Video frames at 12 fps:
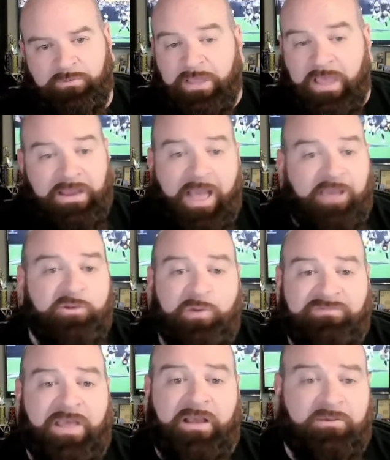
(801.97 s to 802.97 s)
and how you have
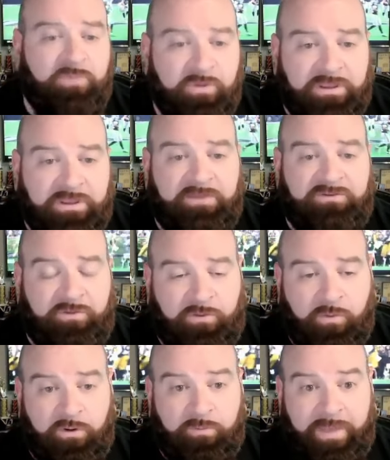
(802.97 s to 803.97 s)
not communicated to your
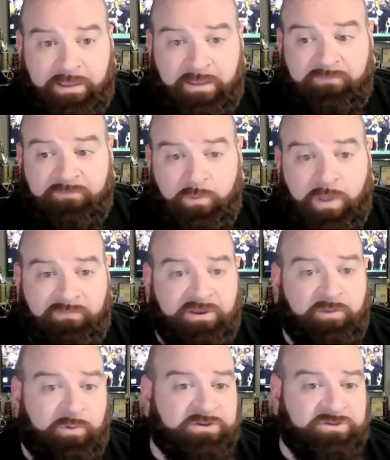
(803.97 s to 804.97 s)
quarterback, if you have
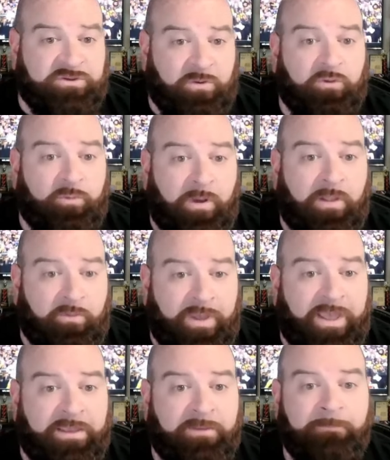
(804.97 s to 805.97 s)
any pressure, throw the ball
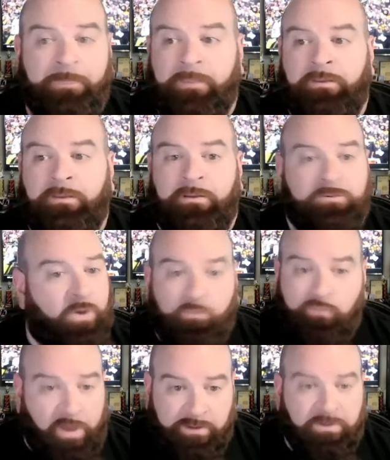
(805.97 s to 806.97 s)
away. Don't
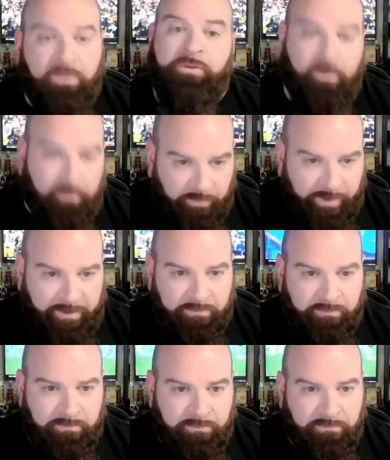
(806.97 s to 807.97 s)
run. Throw it away.
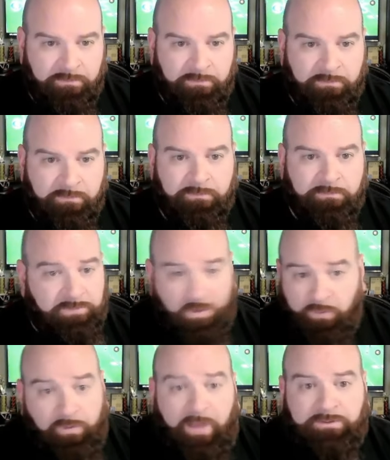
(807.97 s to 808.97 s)

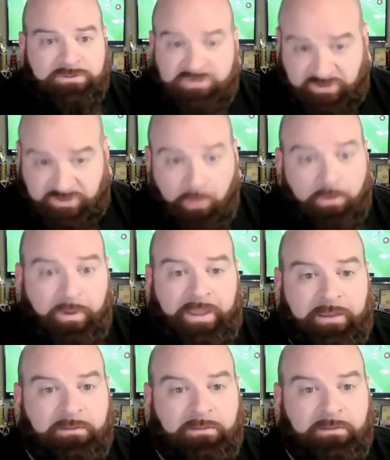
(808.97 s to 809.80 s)
Don't run. Just throw it away.